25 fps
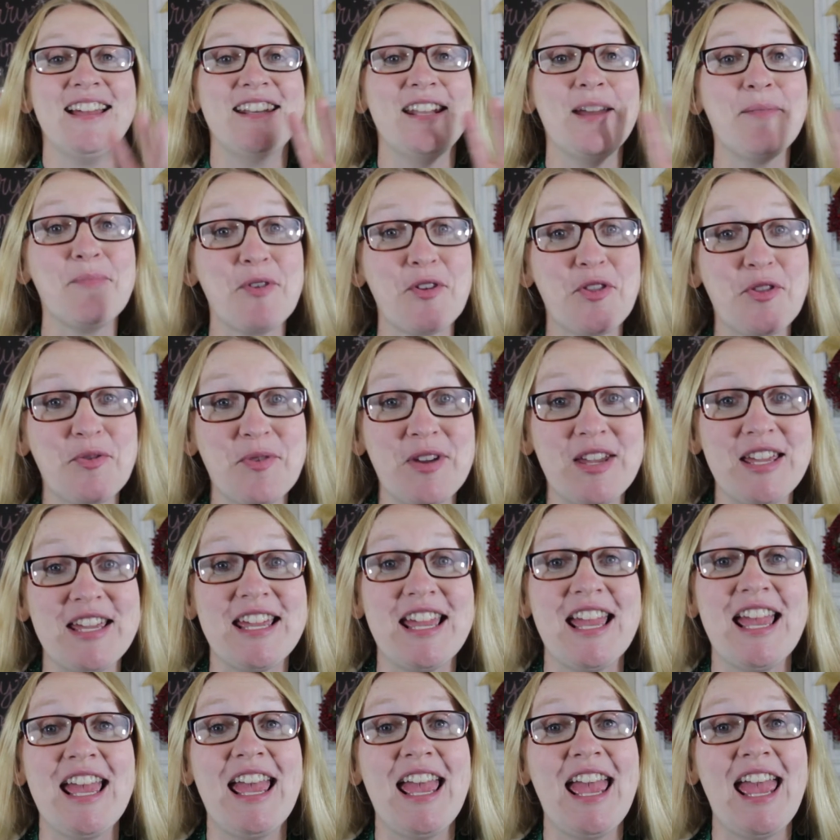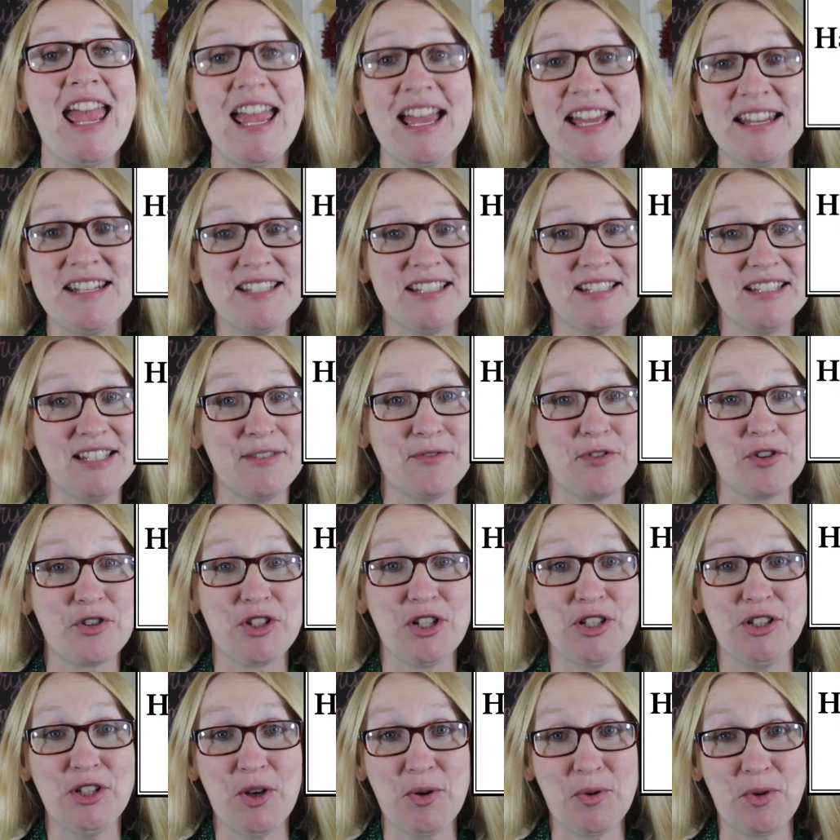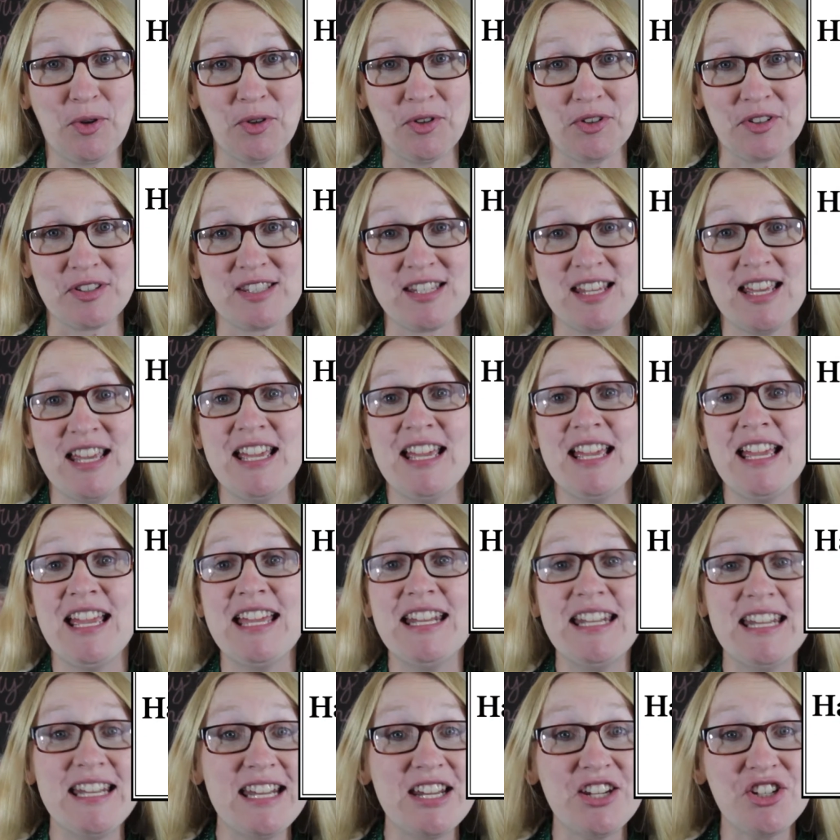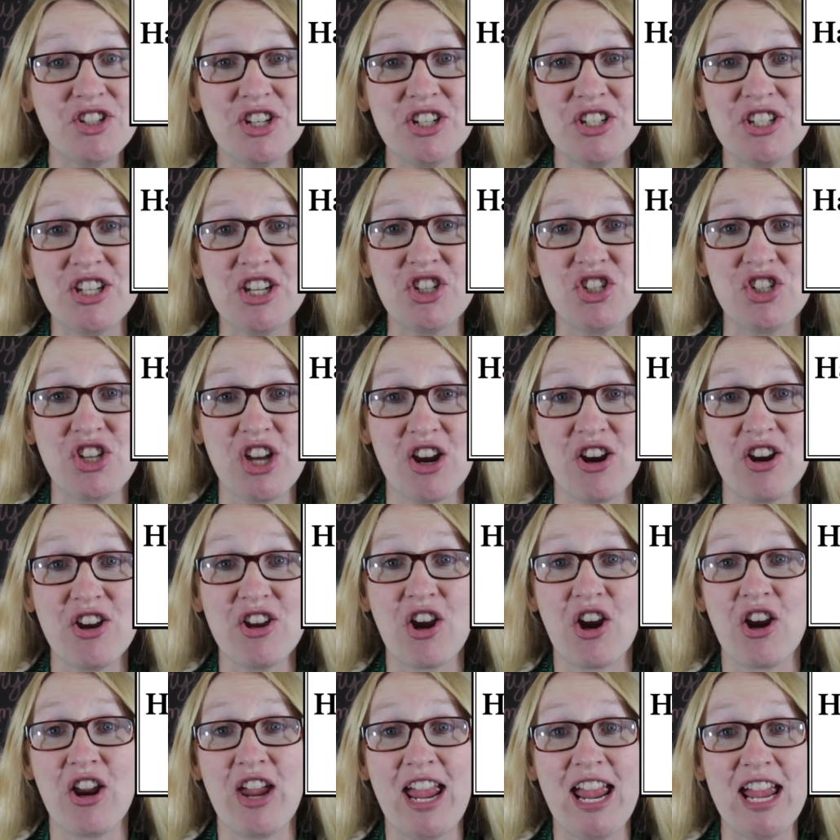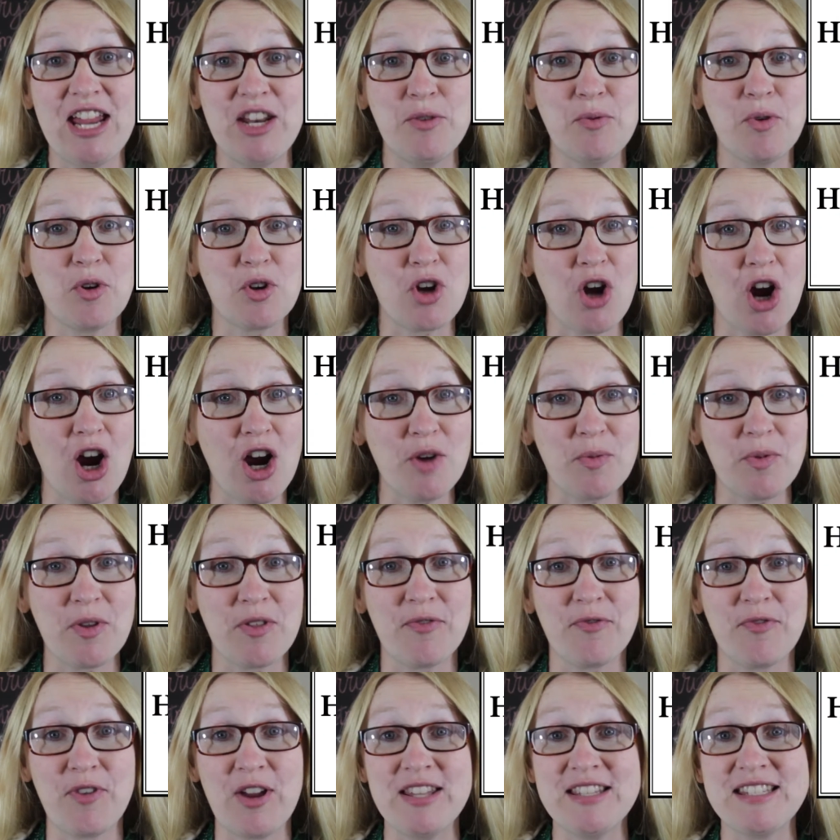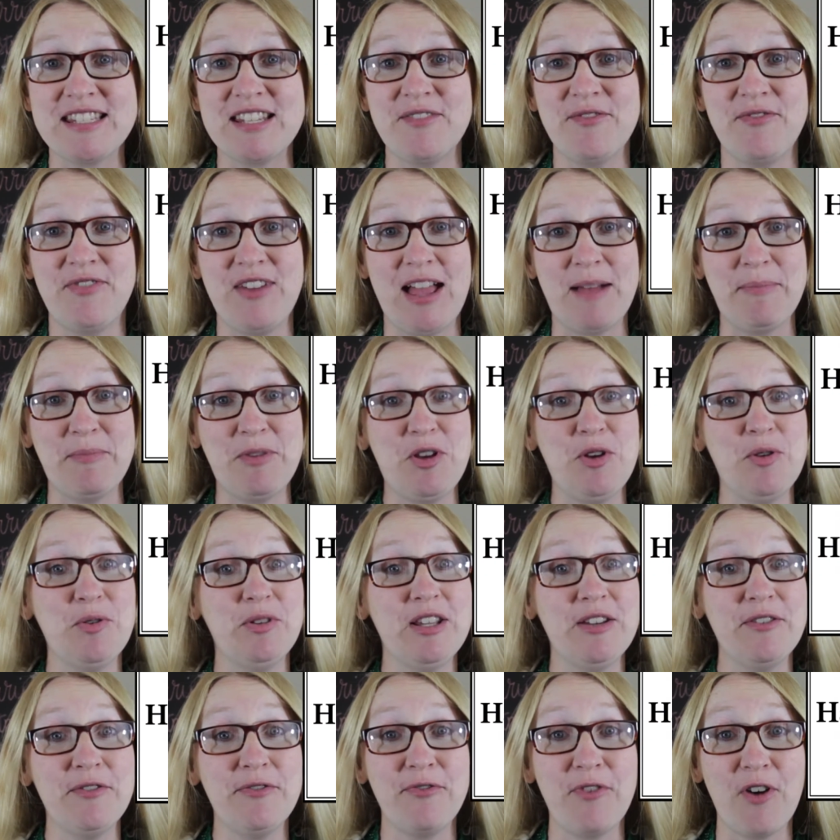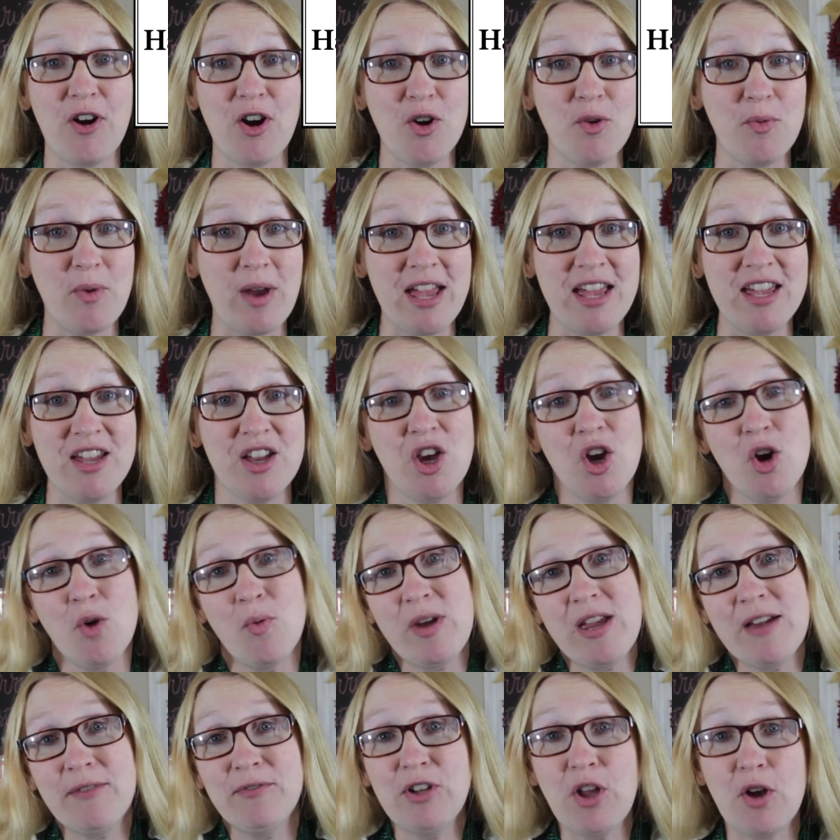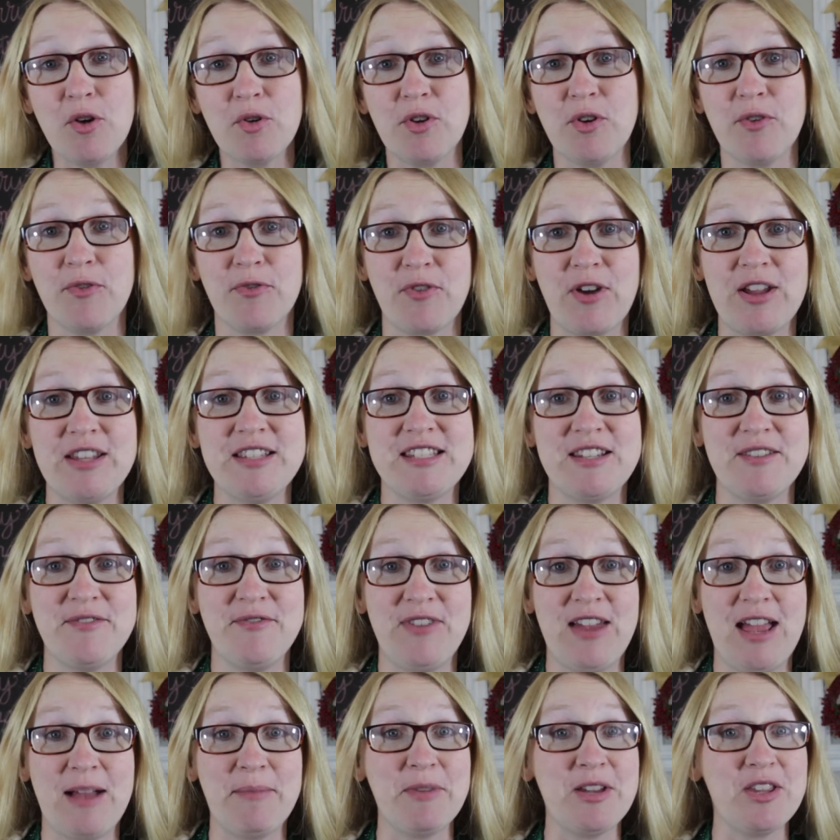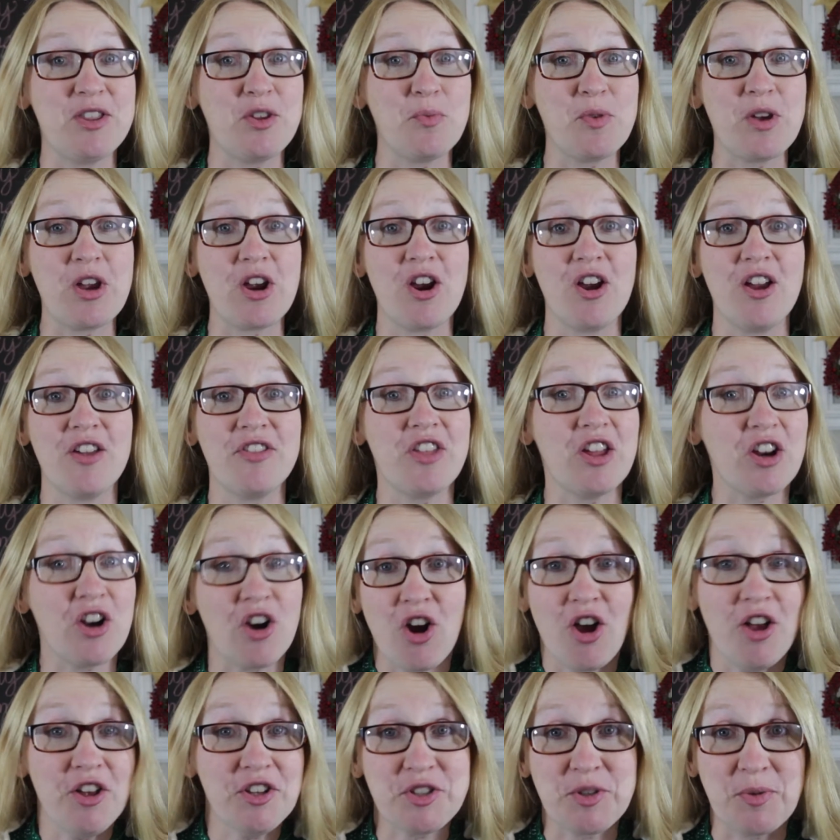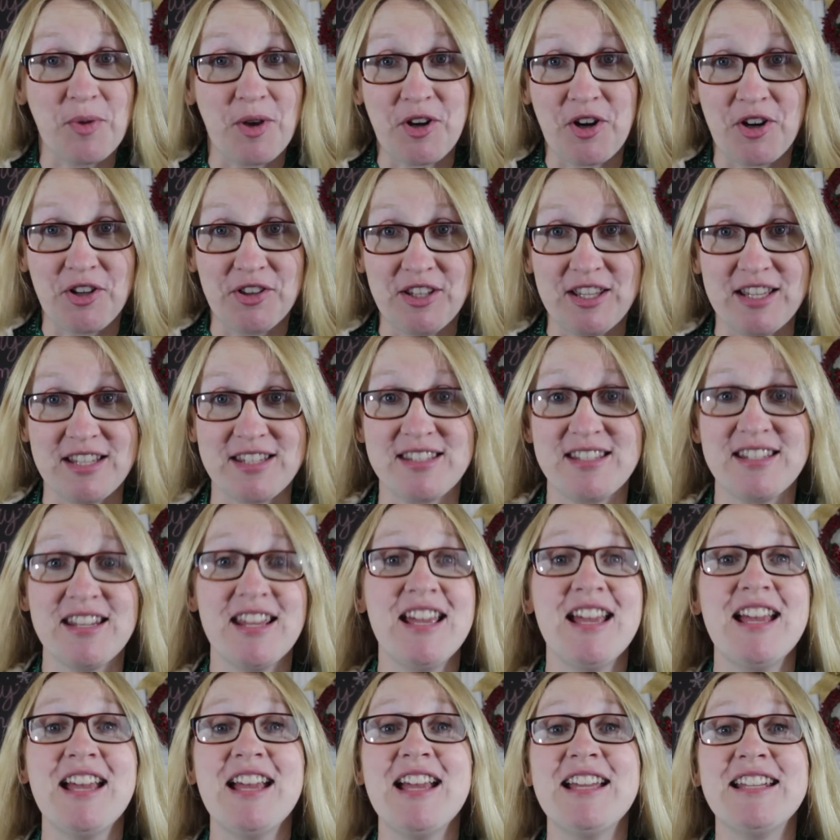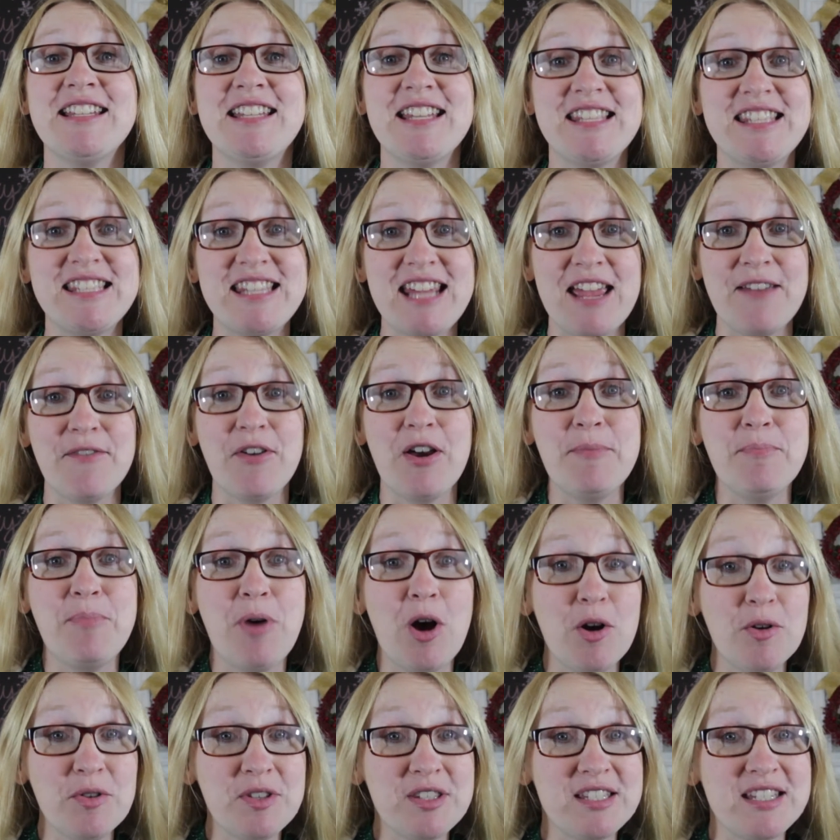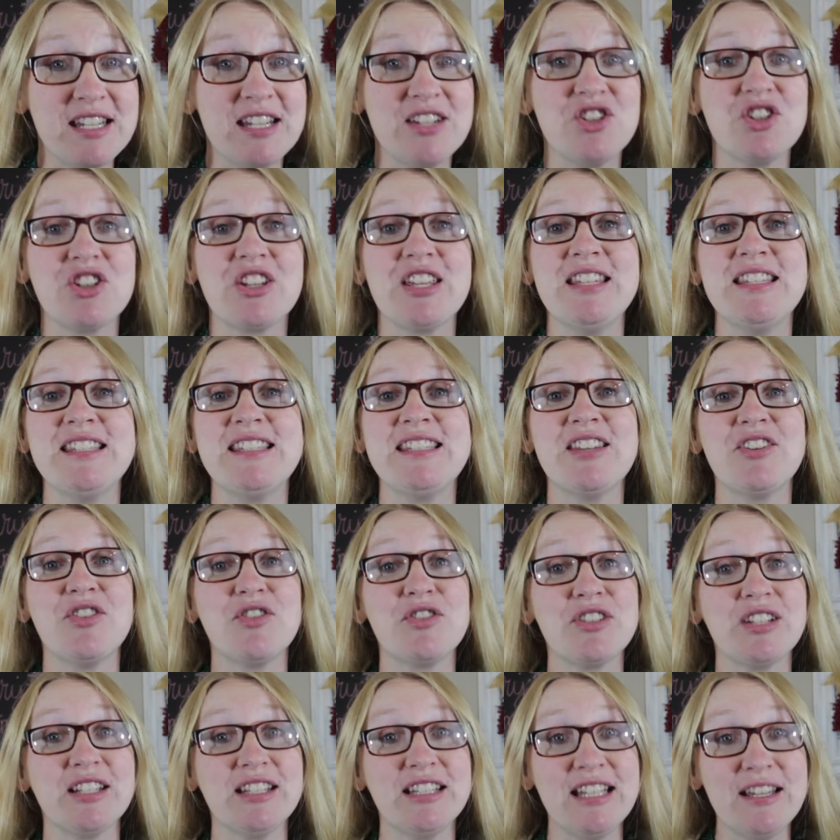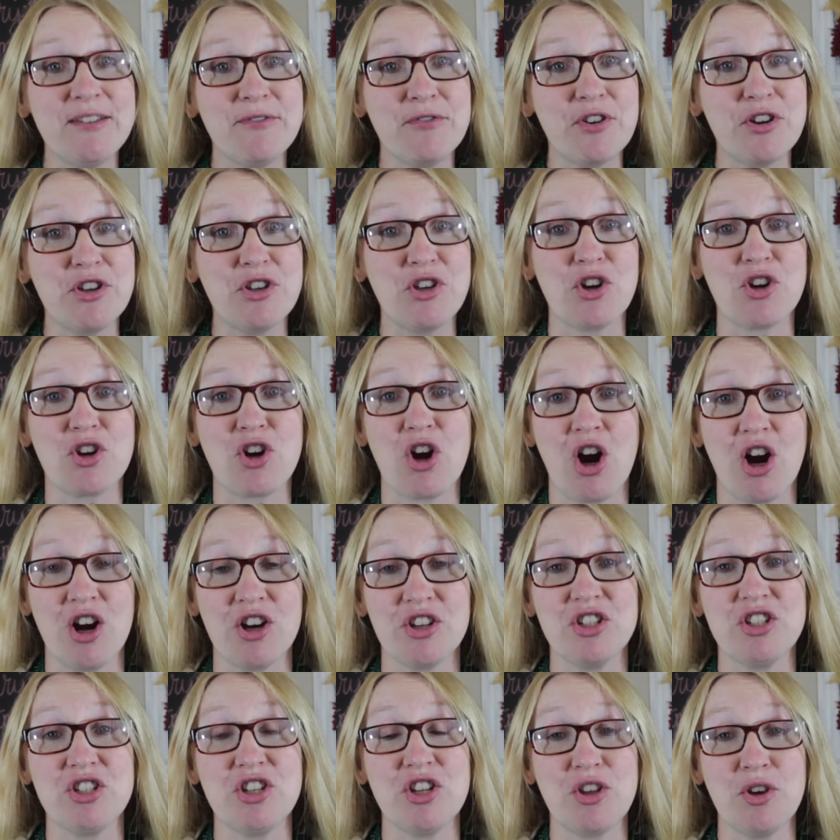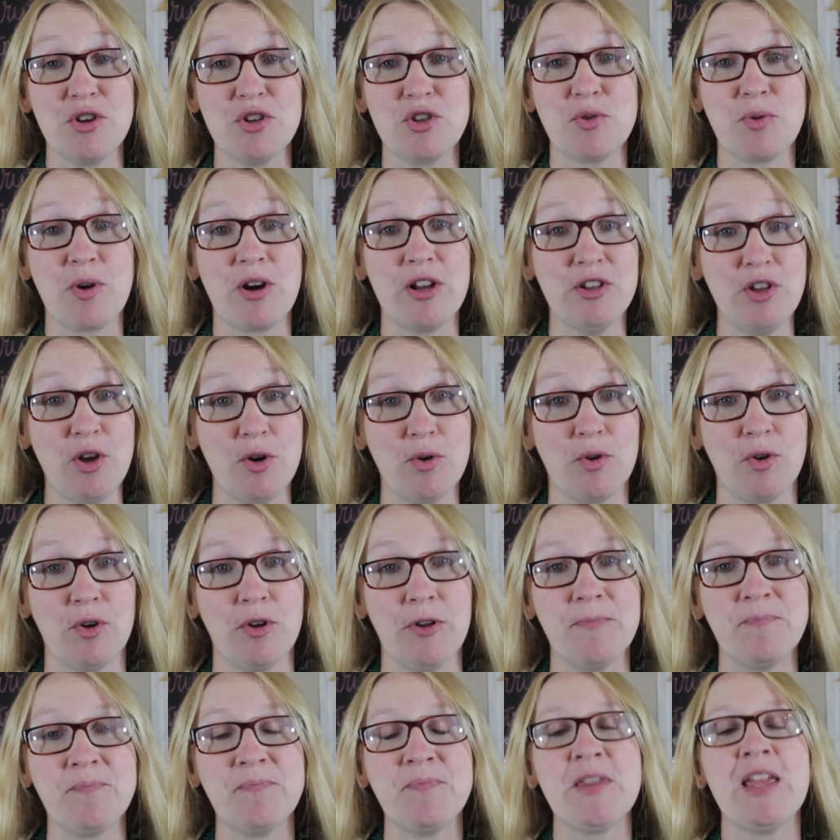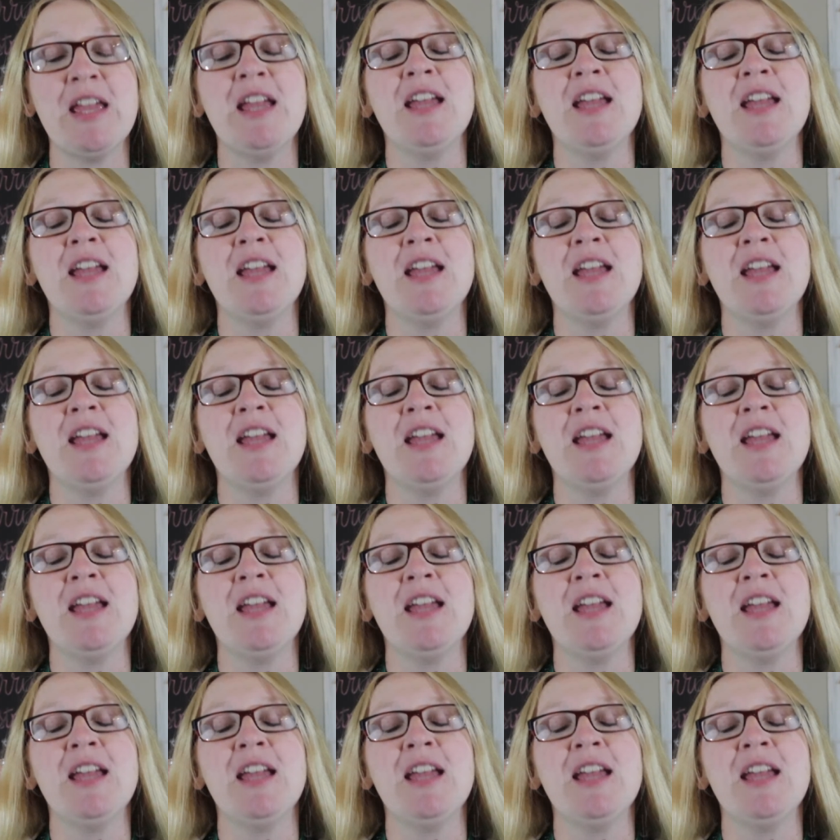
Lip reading: Number 3, hand deliver to locals. In addition to sharing our annual card with friends and family who live far away, we have local friends and family that are also on our list. To save on postage, consider delivering your cards to those who are local.